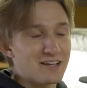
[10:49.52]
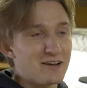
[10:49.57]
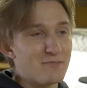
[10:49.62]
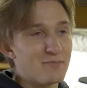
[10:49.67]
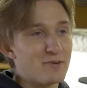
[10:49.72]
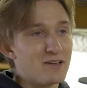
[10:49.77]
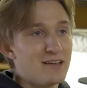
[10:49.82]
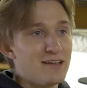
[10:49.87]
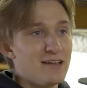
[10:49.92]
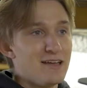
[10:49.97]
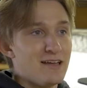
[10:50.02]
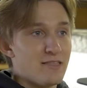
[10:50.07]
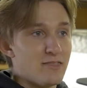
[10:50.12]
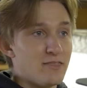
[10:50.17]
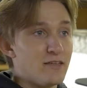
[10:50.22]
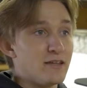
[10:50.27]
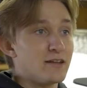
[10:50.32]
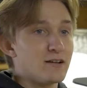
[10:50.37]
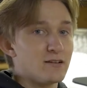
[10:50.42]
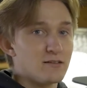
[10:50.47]
up,
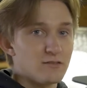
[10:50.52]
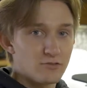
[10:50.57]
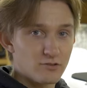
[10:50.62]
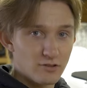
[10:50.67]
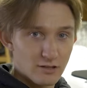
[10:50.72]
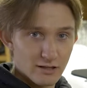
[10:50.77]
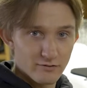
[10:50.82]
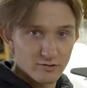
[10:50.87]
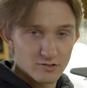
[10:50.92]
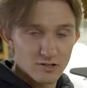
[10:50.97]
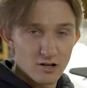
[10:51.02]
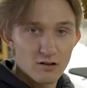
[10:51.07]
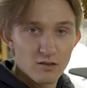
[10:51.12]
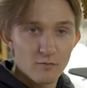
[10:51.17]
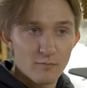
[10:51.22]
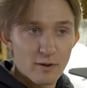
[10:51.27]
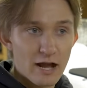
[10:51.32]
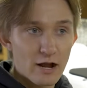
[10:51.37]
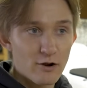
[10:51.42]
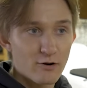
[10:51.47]
then it delivers all the
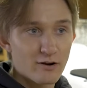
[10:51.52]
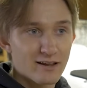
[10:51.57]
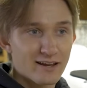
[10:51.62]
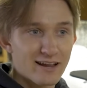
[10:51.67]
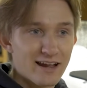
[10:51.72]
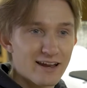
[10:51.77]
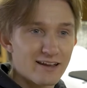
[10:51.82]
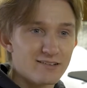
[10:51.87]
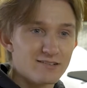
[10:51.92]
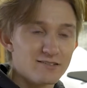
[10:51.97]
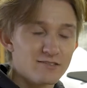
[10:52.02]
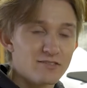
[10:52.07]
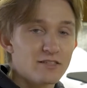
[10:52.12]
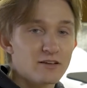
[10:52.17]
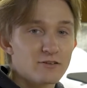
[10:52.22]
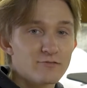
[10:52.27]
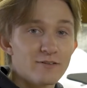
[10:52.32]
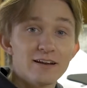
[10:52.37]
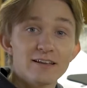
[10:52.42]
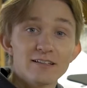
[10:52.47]
power, and it kind of
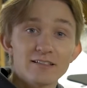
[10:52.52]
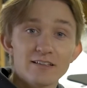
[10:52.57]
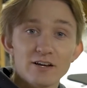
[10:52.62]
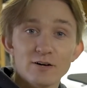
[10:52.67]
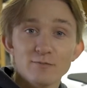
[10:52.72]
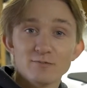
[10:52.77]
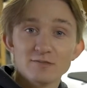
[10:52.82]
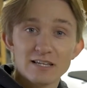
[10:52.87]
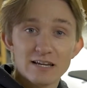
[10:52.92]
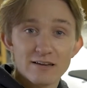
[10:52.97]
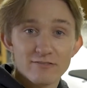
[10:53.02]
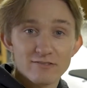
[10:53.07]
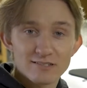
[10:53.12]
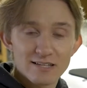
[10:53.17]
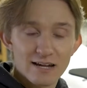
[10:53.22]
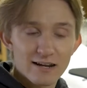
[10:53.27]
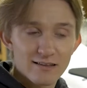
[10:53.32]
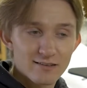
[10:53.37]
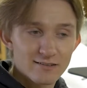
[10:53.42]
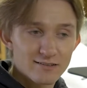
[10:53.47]
theoretically helps save the
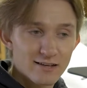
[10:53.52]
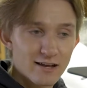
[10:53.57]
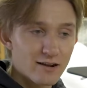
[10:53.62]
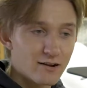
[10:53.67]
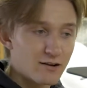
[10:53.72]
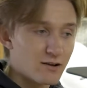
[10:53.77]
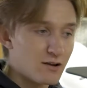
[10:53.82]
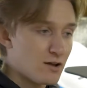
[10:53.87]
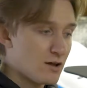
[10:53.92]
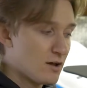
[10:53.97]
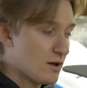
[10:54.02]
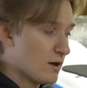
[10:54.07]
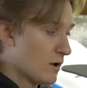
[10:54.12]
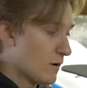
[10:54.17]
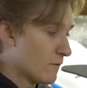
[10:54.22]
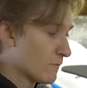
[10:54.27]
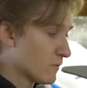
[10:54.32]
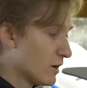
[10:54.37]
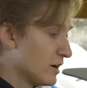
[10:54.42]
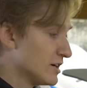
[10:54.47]
side of the tire.
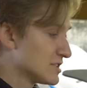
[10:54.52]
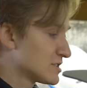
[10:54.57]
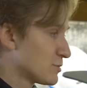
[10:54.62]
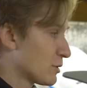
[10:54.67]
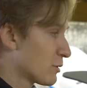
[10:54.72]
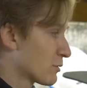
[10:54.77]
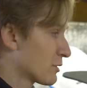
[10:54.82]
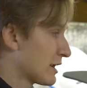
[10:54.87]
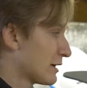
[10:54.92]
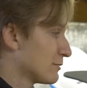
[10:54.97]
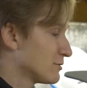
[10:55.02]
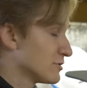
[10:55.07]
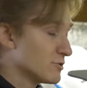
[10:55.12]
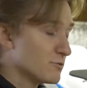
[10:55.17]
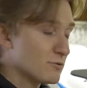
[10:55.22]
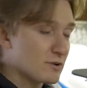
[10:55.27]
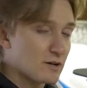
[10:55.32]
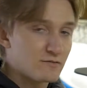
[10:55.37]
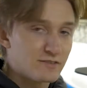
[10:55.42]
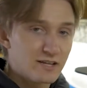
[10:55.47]
For us, we weren't able to
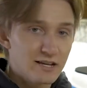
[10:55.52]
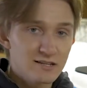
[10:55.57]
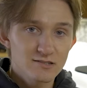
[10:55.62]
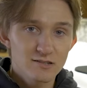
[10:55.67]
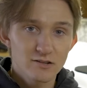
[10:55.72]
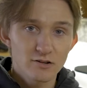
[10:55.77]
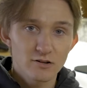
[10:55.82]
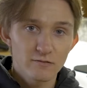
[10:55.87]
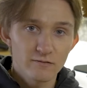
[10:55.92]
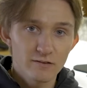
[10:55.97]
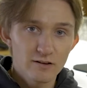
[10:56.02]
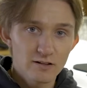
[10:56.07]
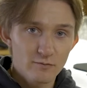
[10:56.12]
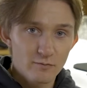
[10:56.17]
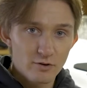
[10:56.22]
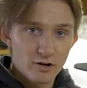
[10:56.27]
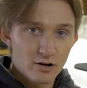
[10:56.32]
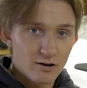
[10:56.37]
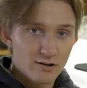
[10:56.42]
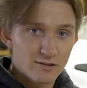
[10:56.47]
do enough testing or
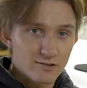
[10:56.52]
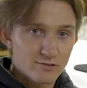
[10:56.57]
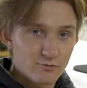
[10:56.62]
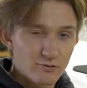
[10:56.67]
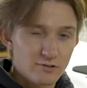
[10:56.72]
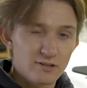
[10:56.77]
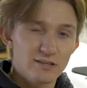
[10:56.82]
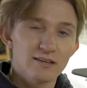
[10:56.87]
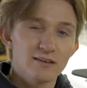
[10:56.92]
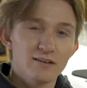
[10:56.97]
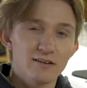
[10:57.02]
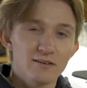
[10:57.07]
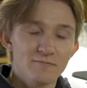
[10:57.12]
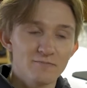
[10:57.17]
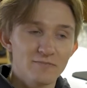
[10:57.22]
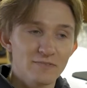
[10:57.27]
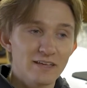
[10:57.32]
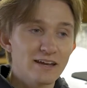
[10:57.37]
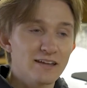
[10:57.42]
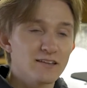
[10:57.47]
development on it to really
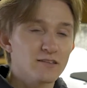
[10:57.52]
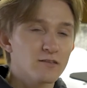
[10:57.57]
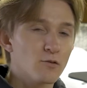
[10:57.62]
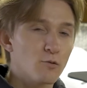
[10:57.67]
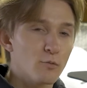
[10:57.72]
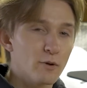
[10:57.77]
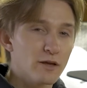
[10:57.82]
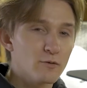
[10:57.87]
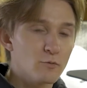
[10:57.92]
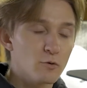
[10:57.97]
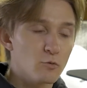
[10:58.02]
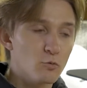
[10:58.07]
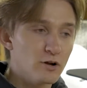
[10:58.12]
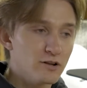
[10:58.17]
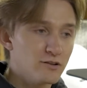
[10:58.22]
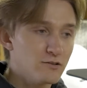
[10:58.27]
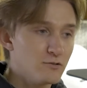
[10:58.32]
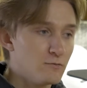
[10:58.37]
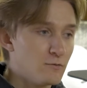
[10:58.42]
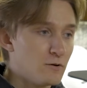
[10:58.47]
get it to the way that we
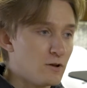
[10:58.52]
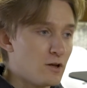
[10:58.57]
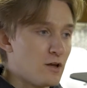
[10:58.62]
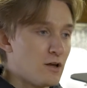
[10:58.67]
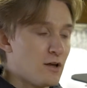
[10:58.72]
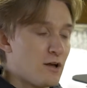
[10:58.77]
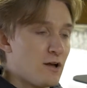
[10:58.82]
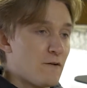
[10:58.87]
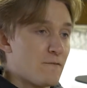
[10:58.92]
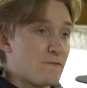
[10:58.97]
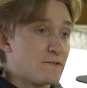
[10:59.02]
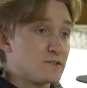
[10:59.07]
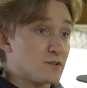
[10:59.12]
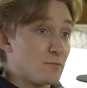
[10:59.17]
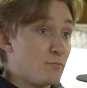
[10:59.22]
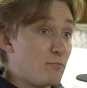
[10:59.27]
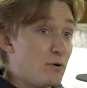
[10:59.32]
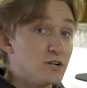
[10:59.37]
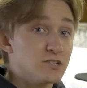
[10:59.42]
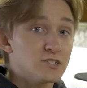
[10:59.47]
want to. There's a
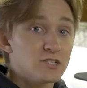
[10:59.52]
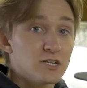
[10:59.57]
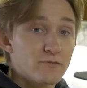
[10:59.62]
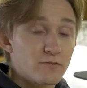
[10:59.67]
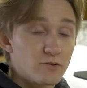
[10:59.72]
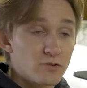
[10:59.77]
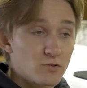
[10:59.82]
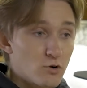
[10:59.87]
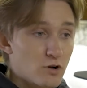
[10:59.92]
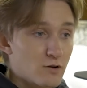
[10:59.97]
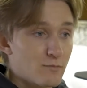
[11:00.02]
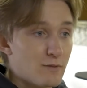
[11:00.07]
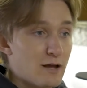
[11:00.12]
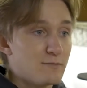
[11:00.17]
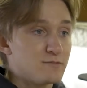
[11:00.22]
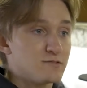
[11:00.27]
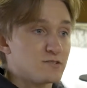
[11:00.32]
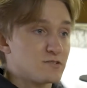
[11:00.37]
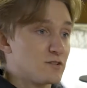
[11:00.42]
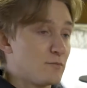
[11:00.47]
bunch of different torque
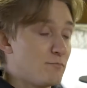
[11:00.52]
maps, there's